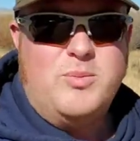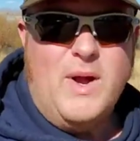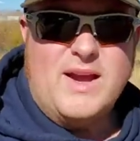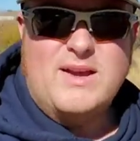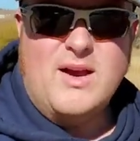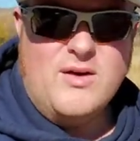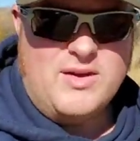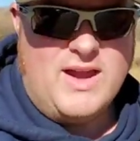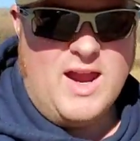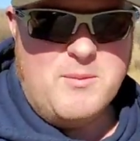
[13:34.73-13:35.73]
like carry the
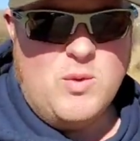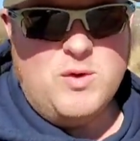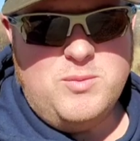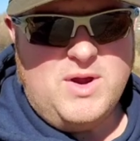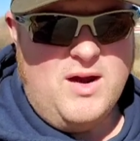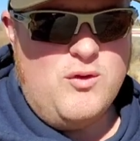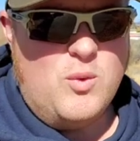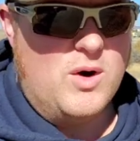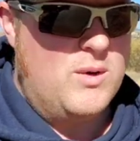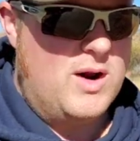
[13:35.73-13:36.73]
camera with me
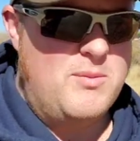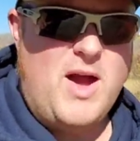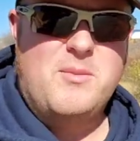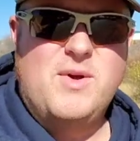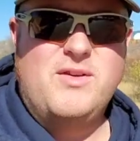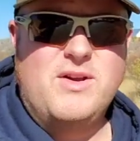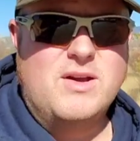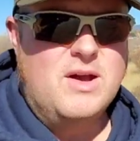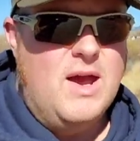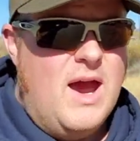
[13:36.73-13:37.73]
everywhere when I'm that busy.
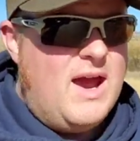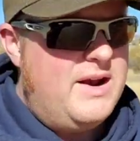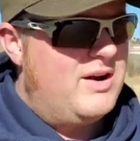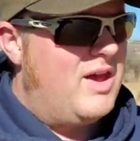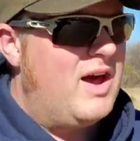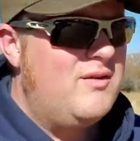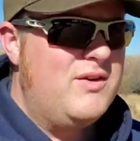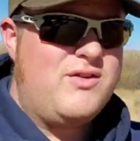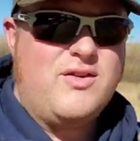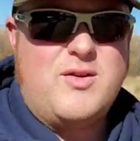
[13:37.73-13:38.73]
And then a lot of it's
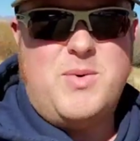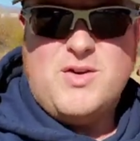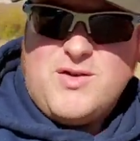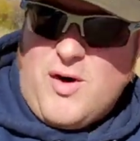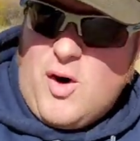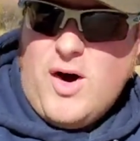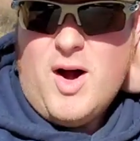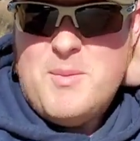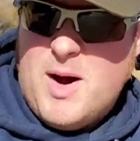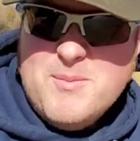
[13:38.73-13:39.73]
just a bunch of
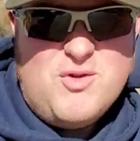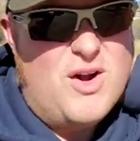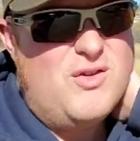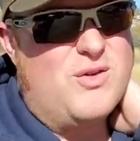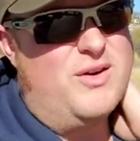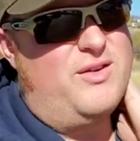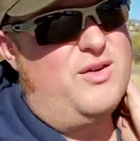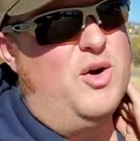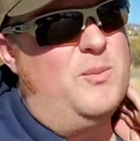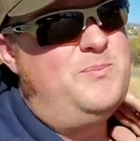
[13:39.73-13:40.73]
ho-hum-hum drudgery.
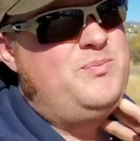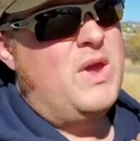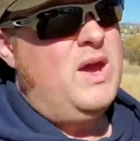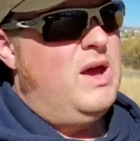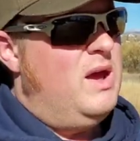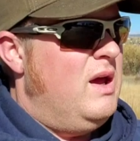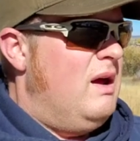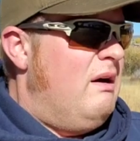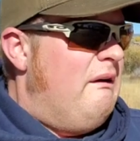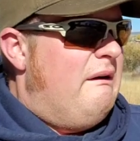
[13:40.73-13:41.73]
So
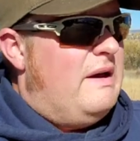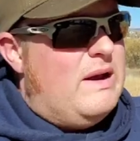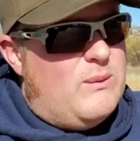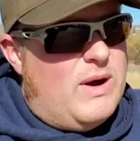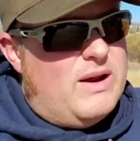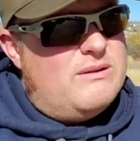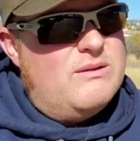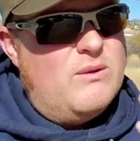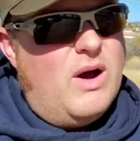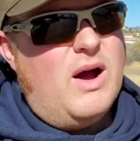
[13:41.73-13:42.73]
anyway,
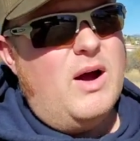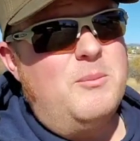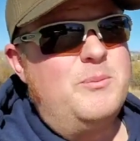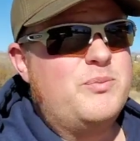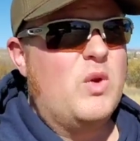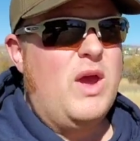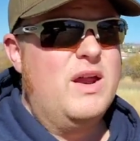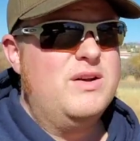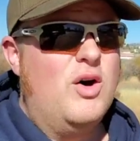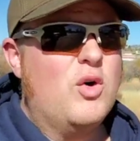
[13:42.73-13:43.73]
heading
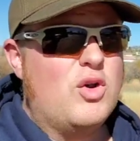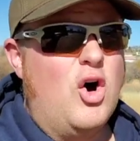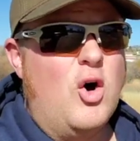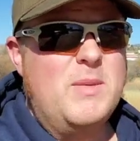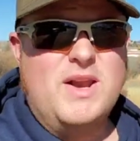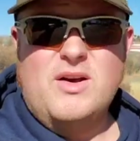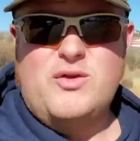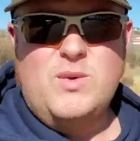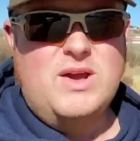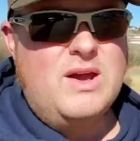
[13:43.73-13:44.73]
to Oklahoma next
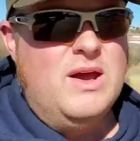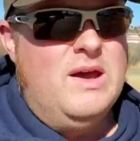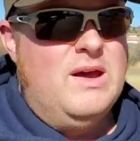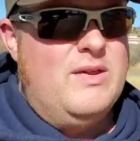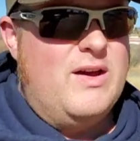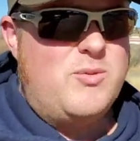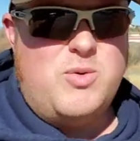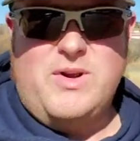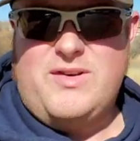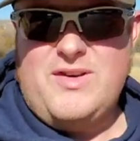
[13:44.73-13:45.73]
week. That's pretty
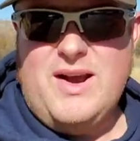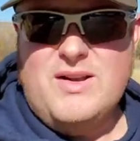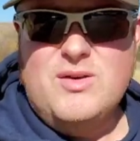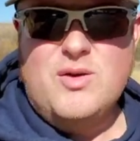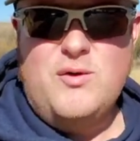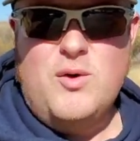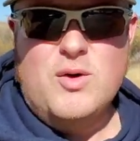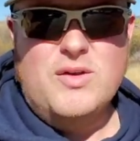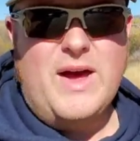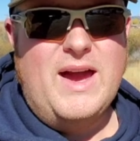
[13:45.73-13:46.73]
exciting. Looking forward to
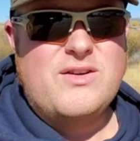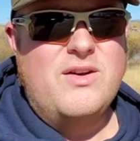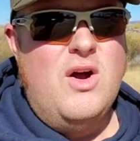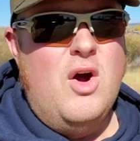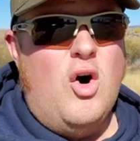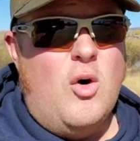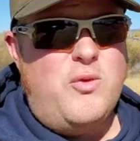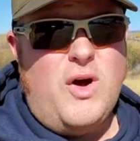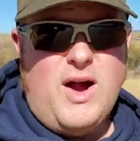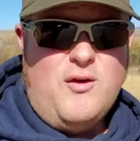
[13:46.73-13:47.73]
that. Hopefully
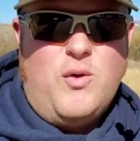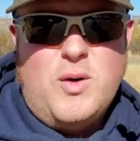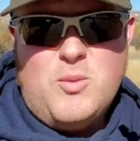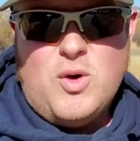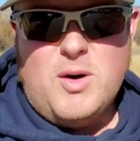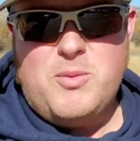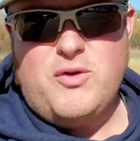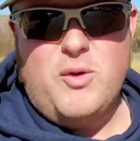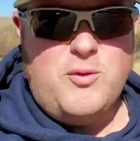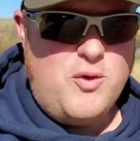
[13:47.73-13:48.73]
I'll have one more
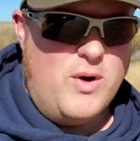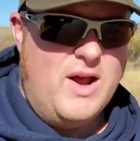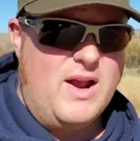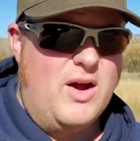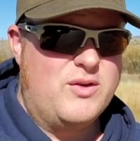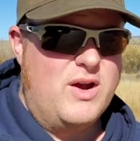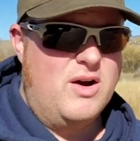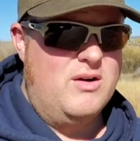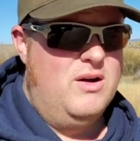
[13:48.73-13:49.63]
episode before we head out there.